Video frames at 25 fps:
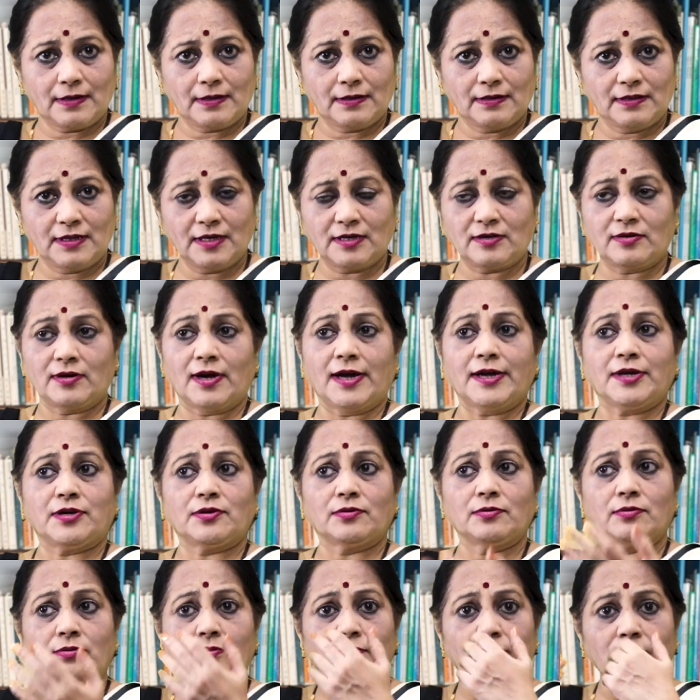They try
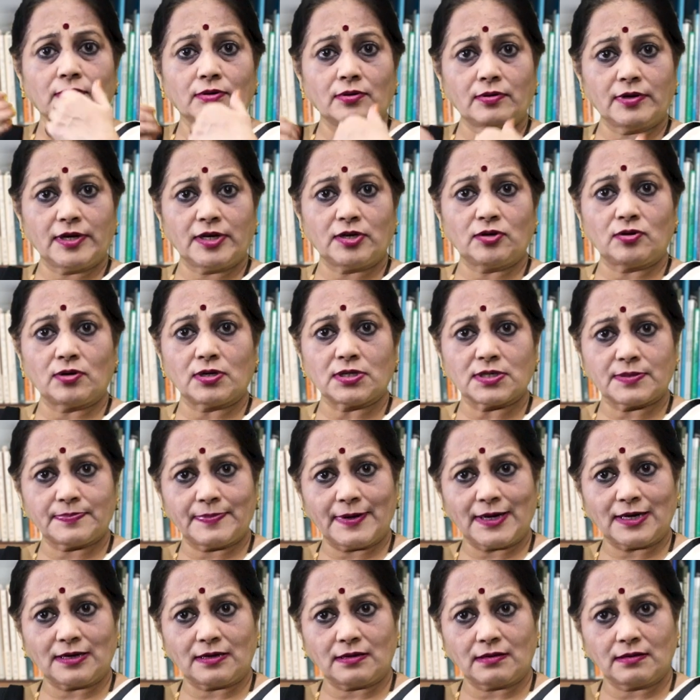to,
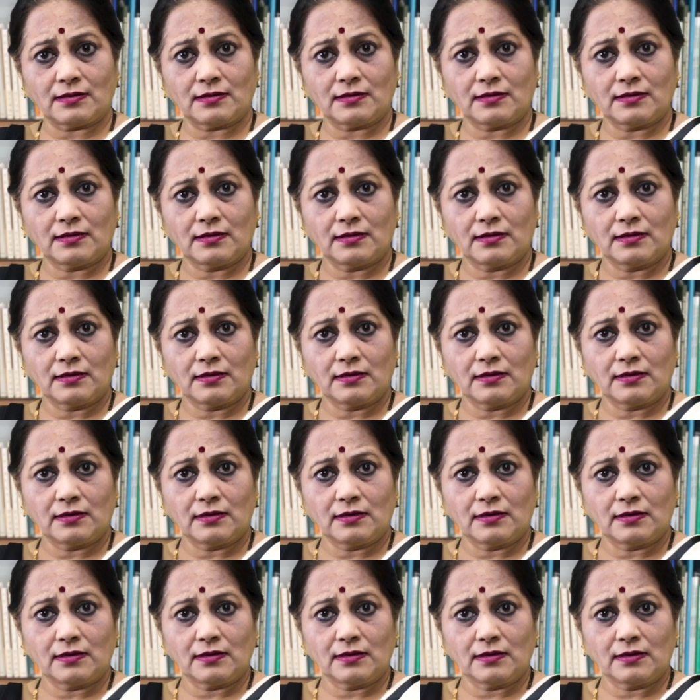introspect.
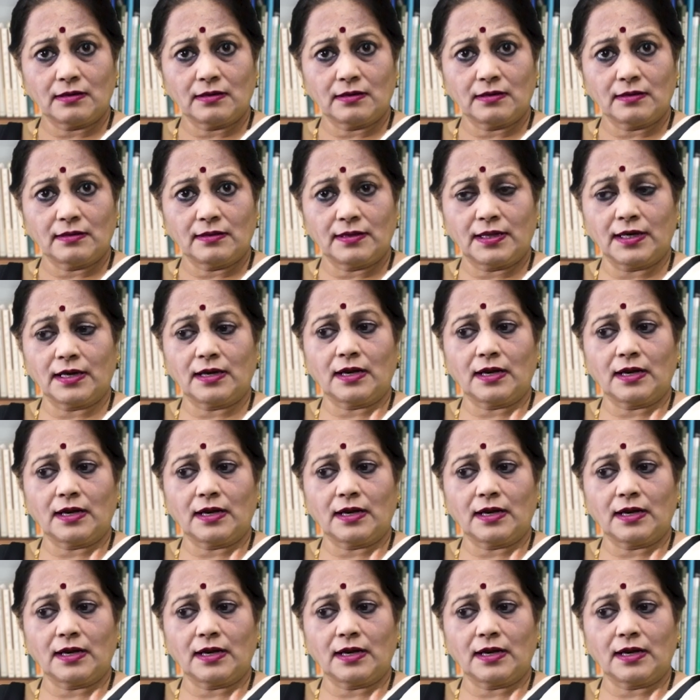They